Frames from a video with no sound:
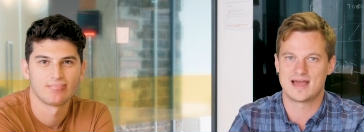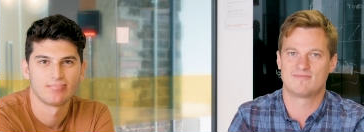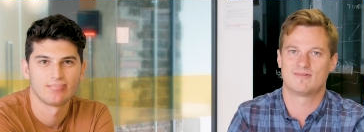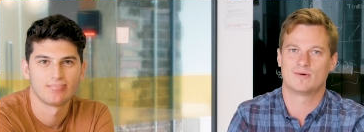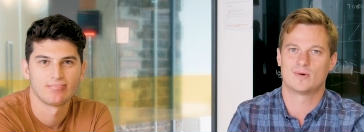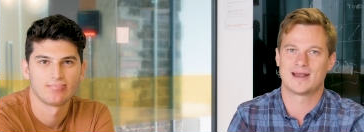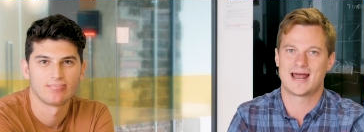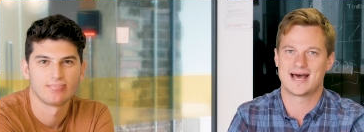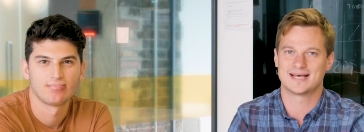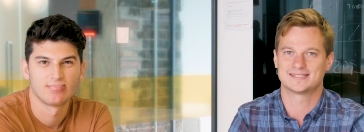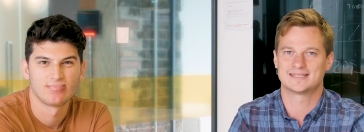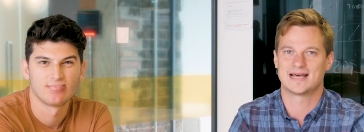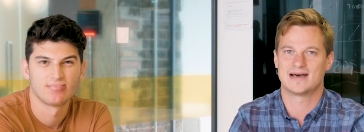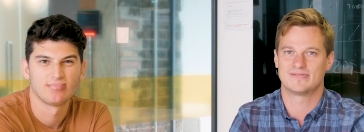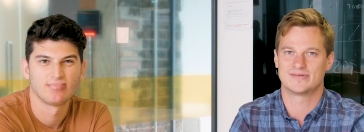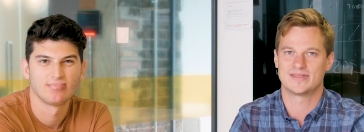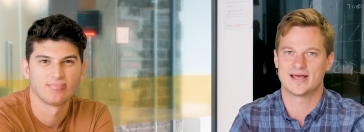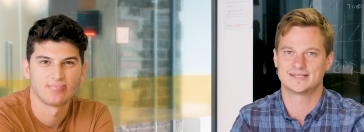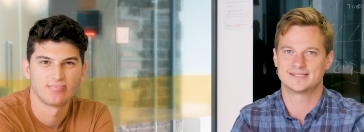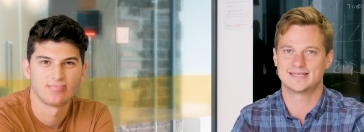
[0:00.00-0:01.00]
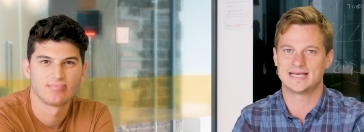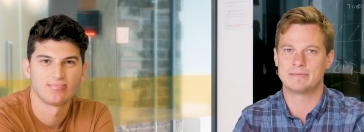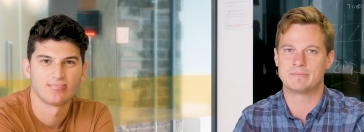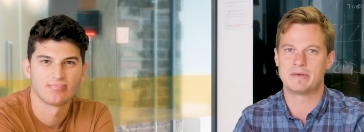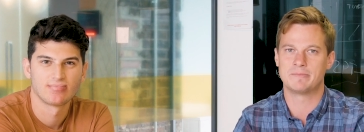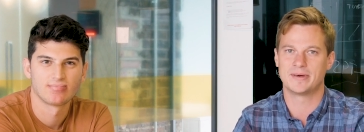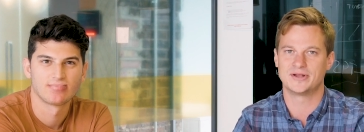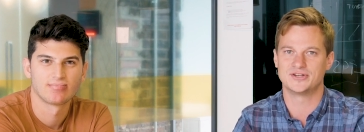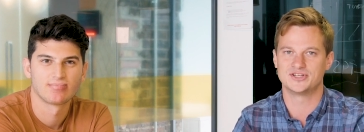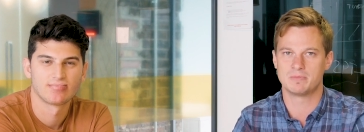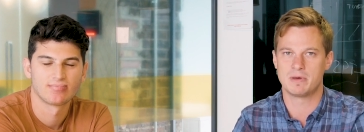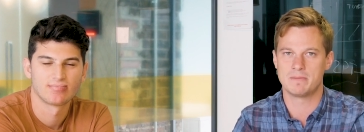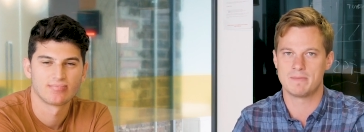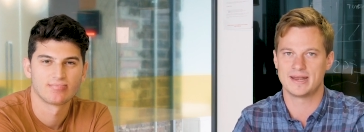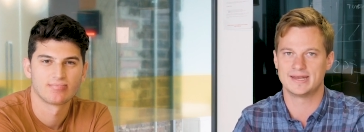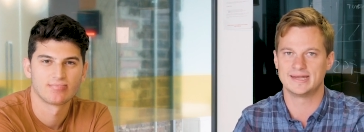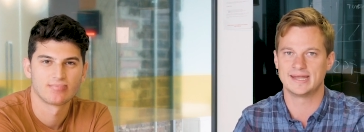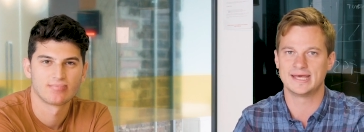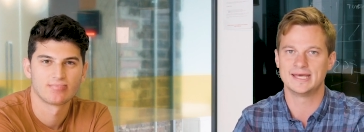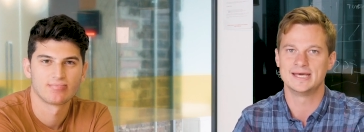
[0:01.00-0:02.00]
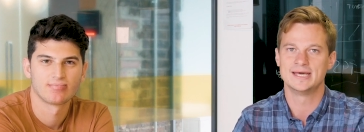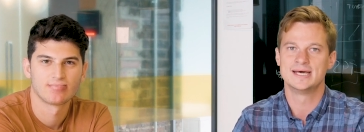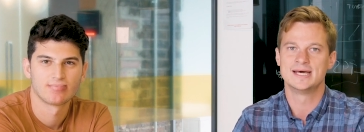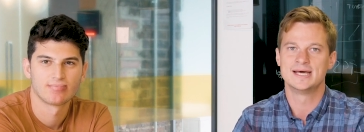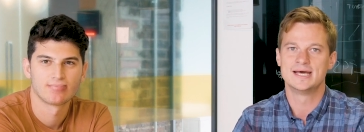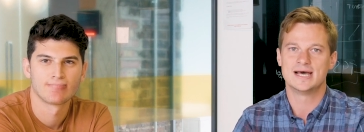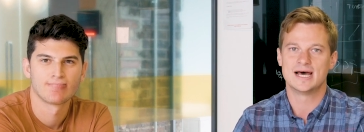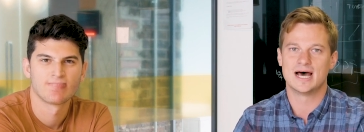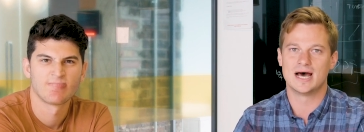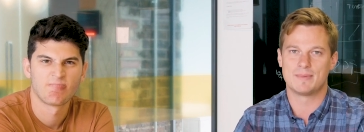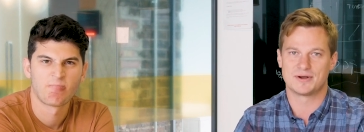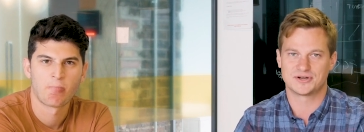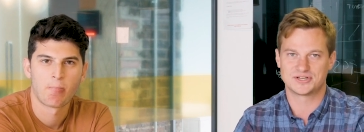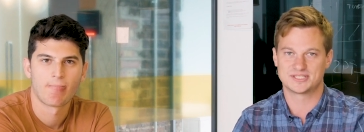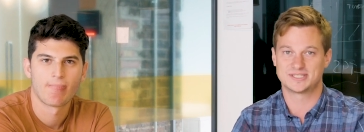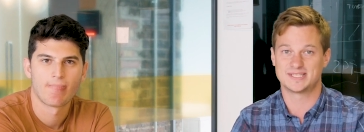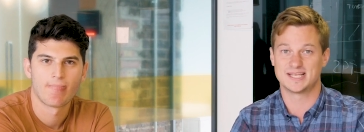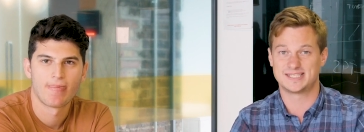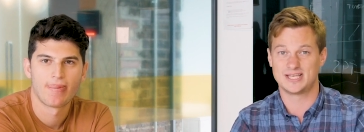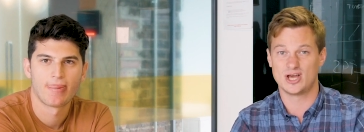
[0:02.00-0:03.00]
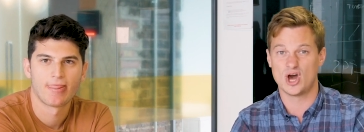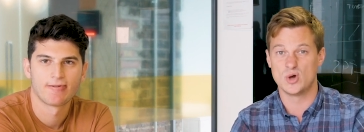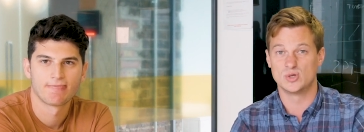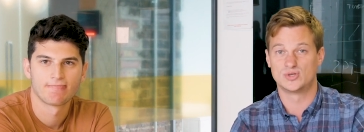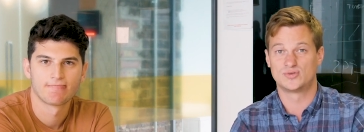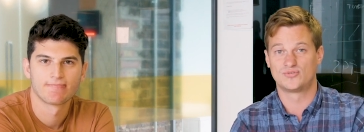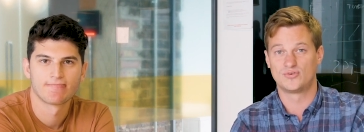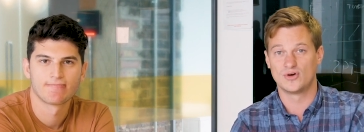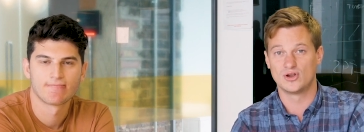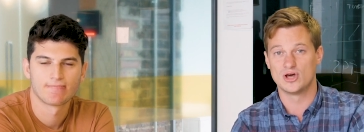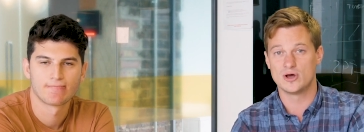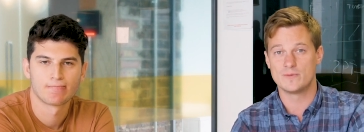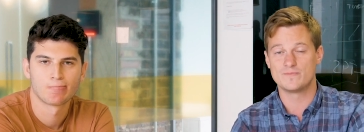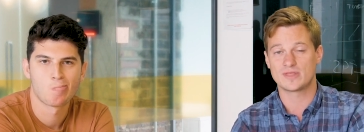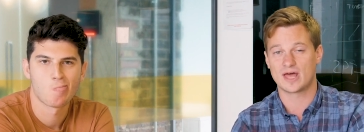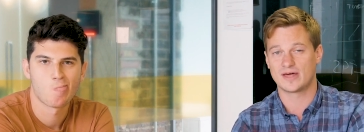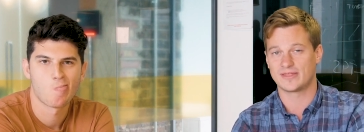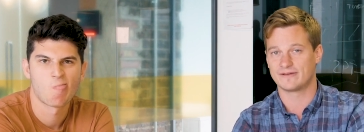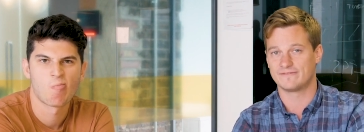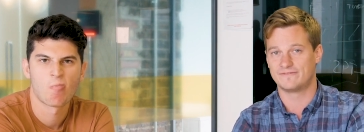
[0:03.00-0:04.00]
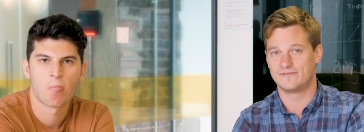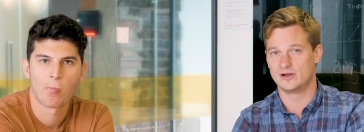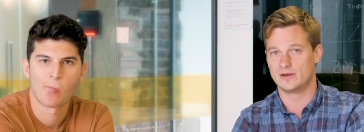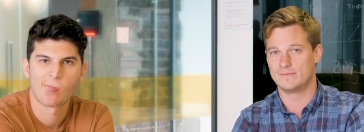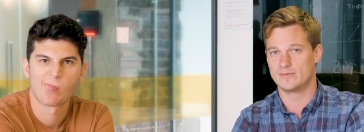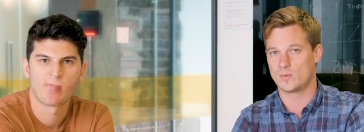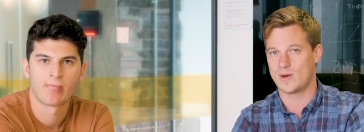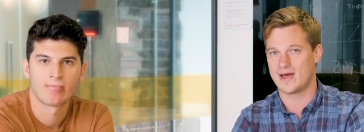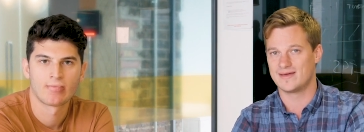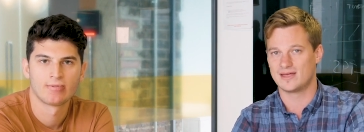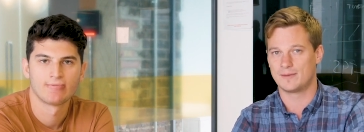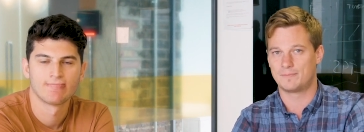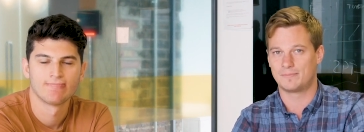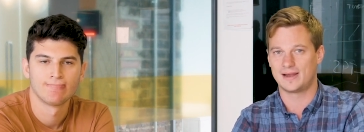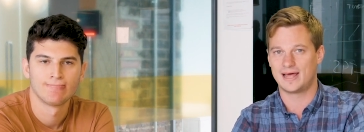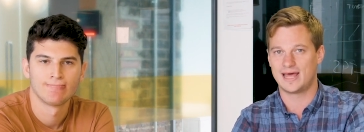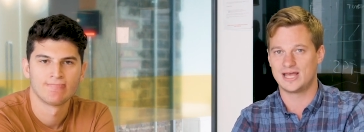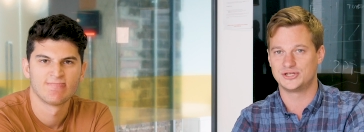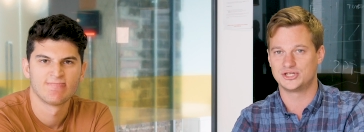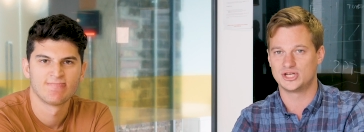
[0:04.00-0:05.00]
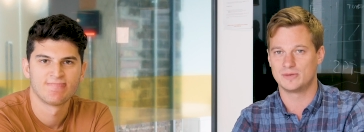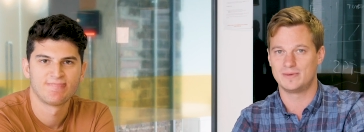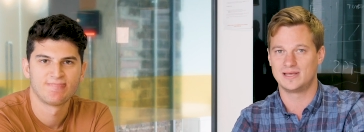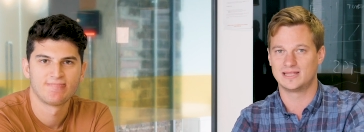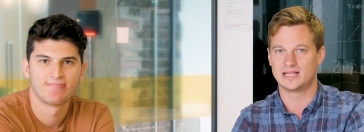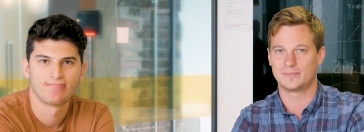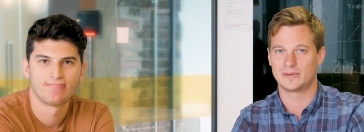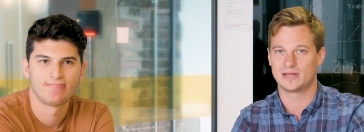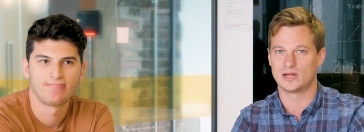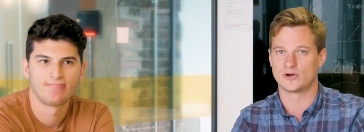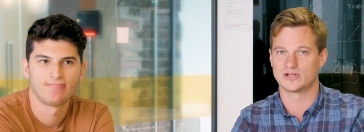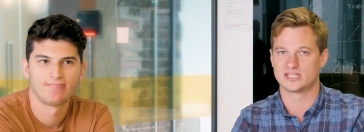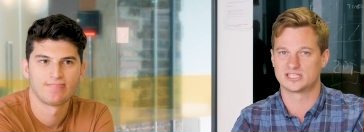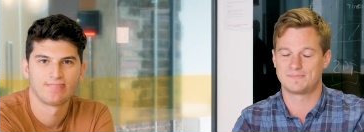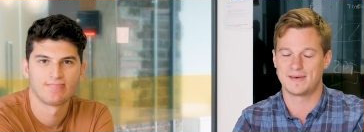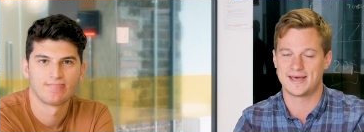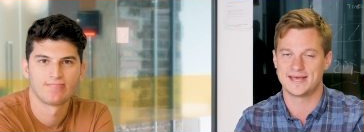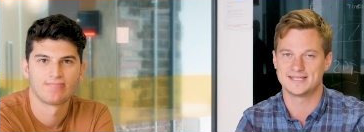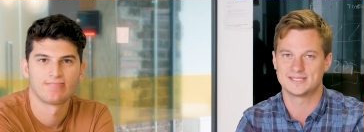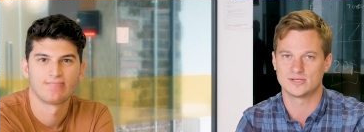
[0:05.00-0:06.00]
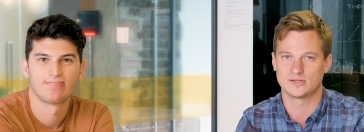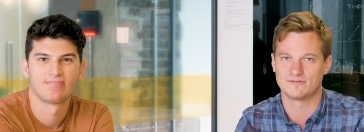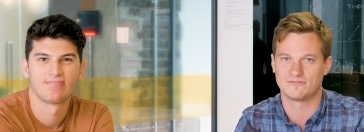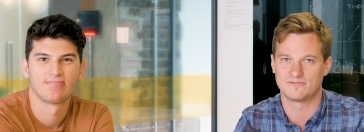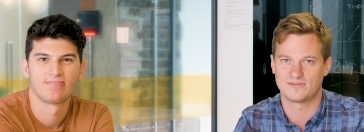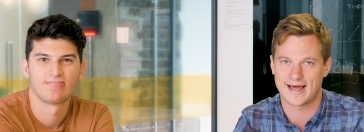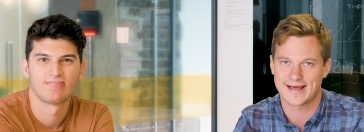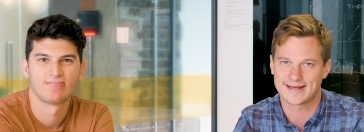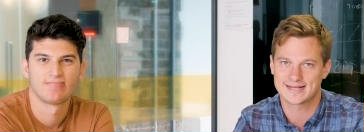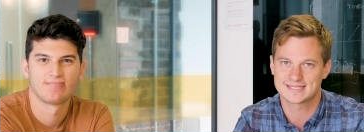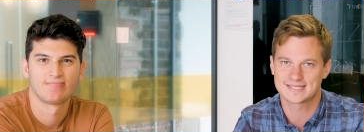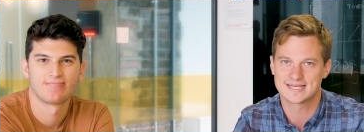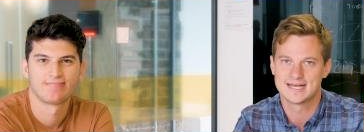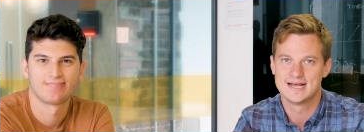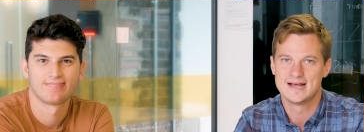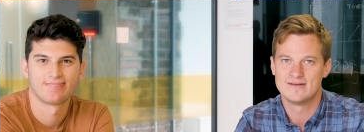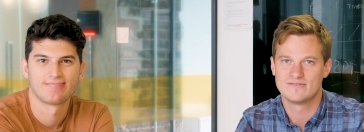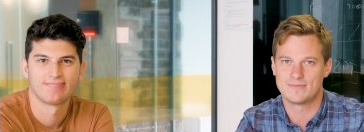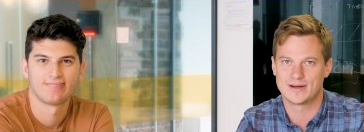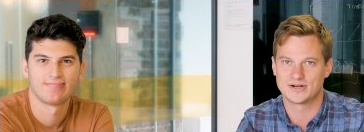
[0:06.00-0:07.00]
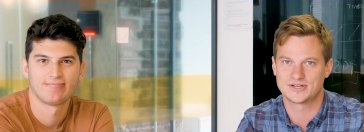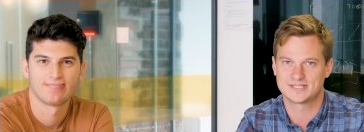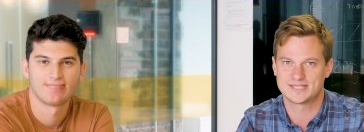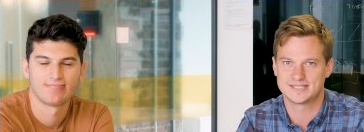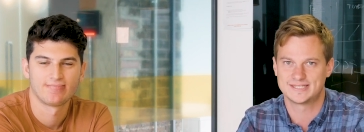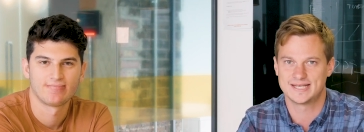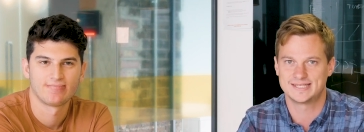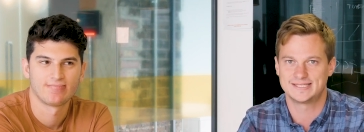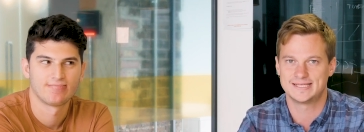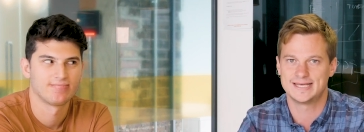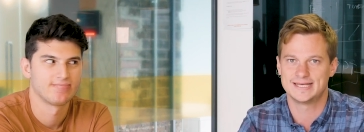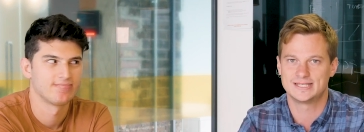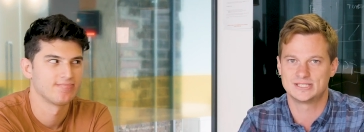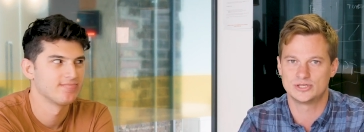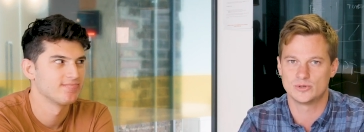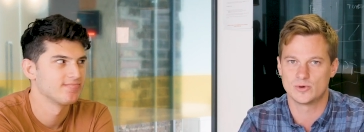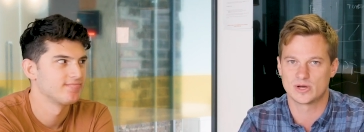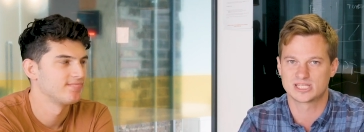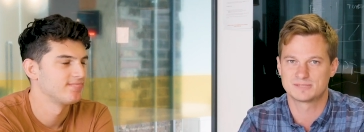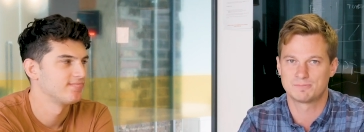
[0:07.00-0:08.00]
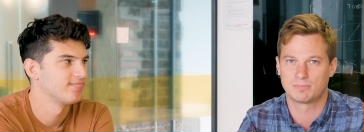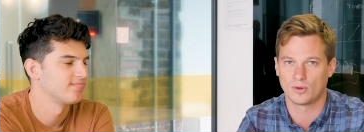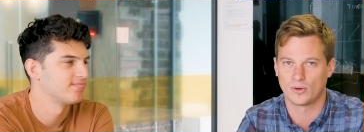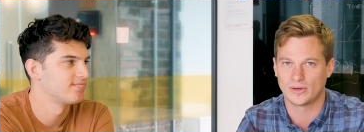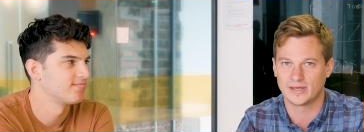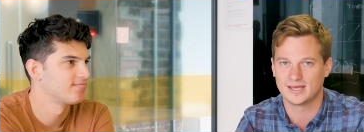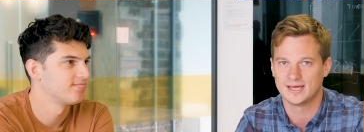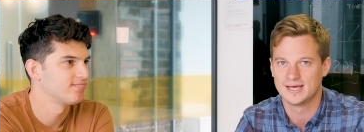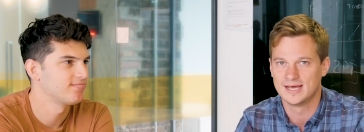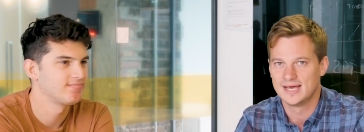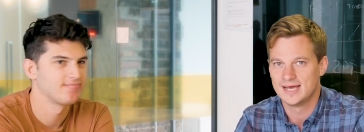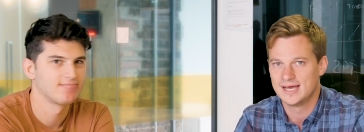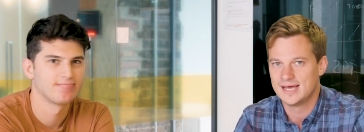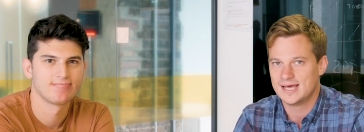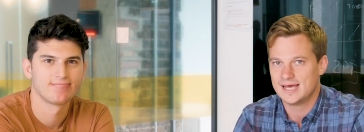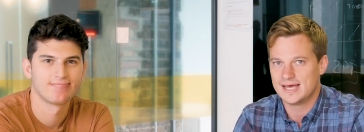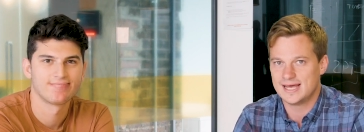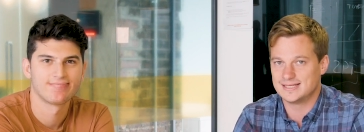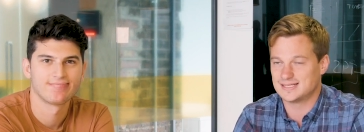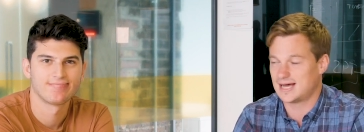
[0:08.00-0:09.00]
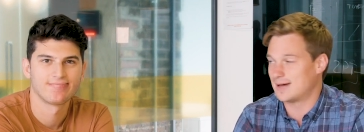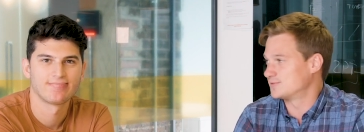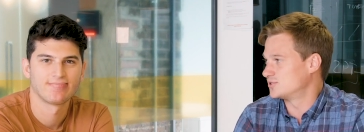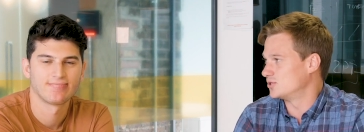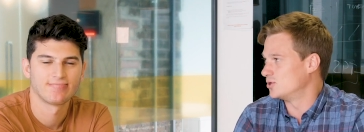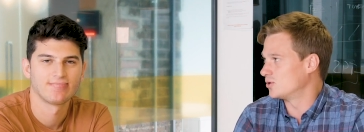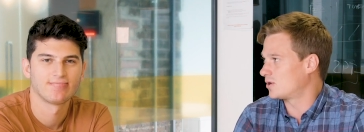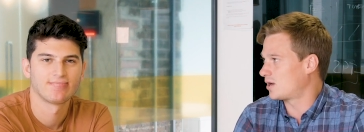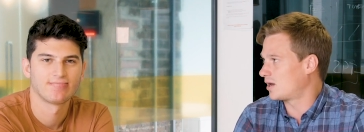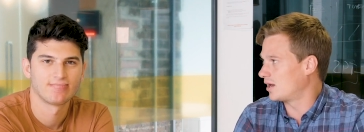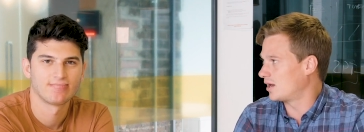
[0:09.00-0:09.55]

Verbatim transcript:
Speaker 1: everyone has to have in their team in Benjamin Mendy. Uh, Manchester City host Fulham. I think Fulham, the way they play, should mean there'll be a lot of space on the flanks for Manchester City to exploit. He's absolute